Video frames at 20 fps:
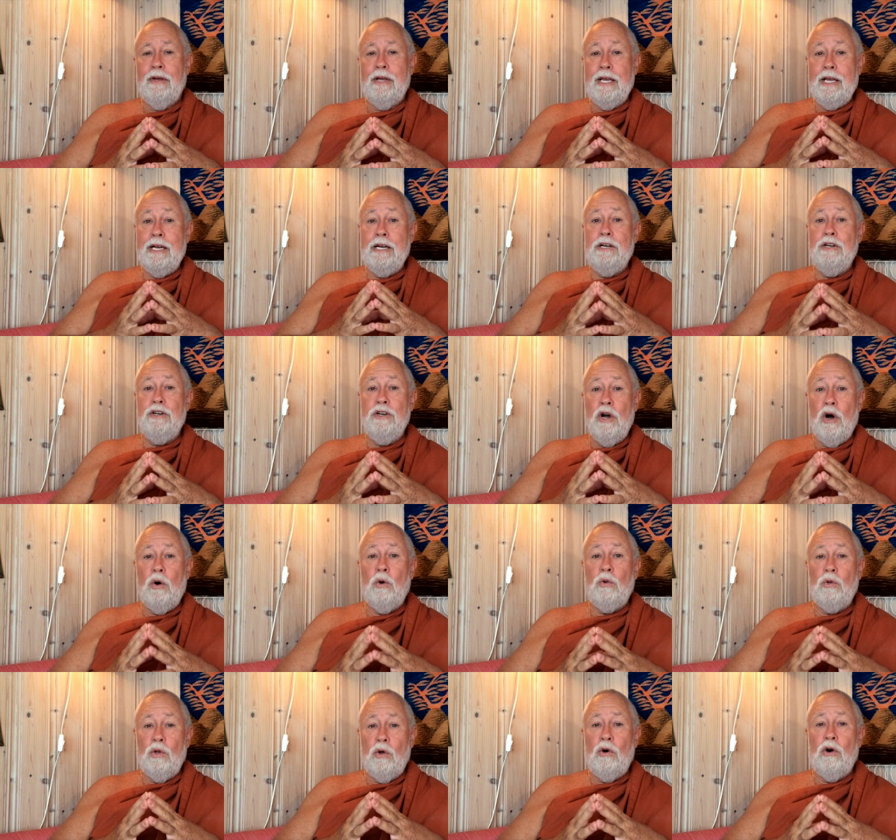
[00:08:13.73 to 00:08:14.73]
In no
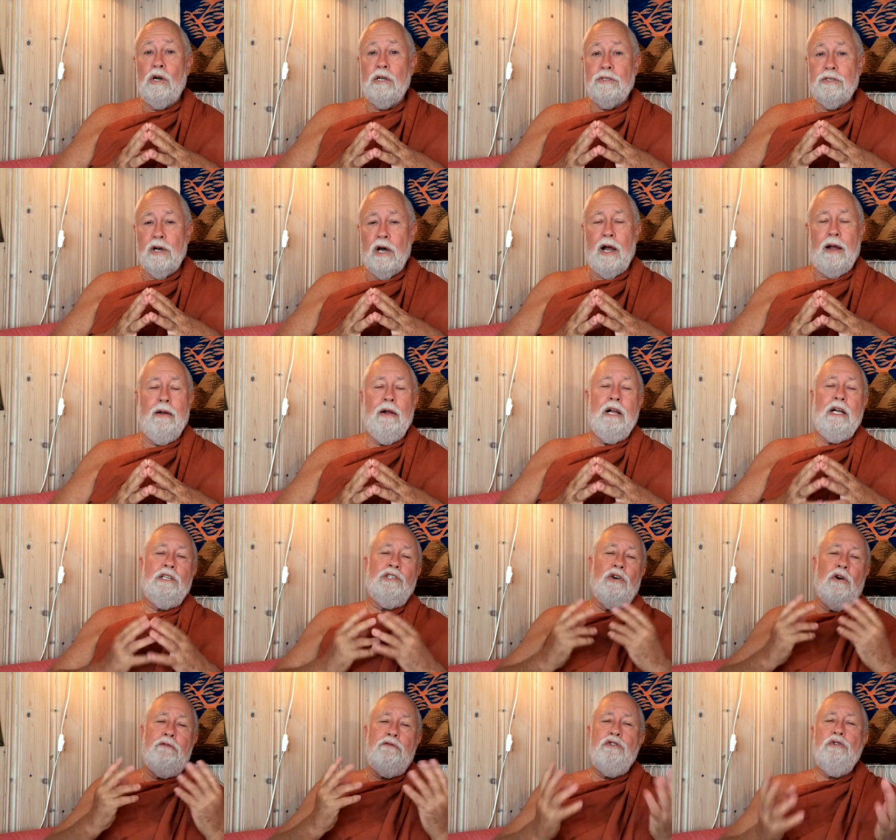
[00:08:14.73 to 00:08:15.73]
long time.
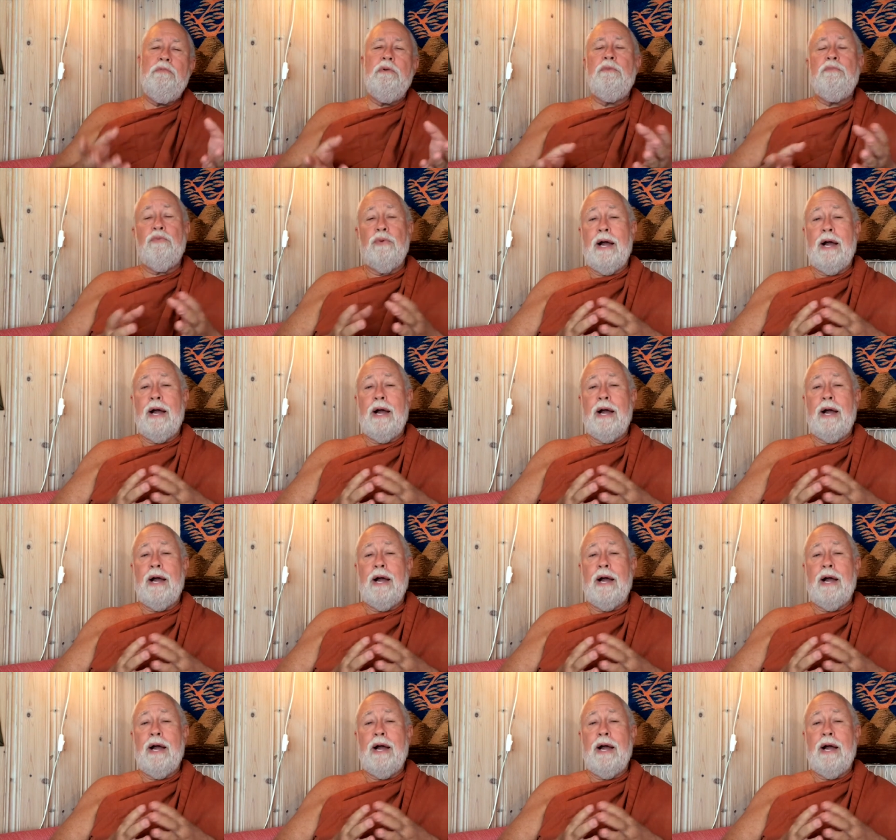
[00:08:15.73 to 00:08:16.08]
So if you've been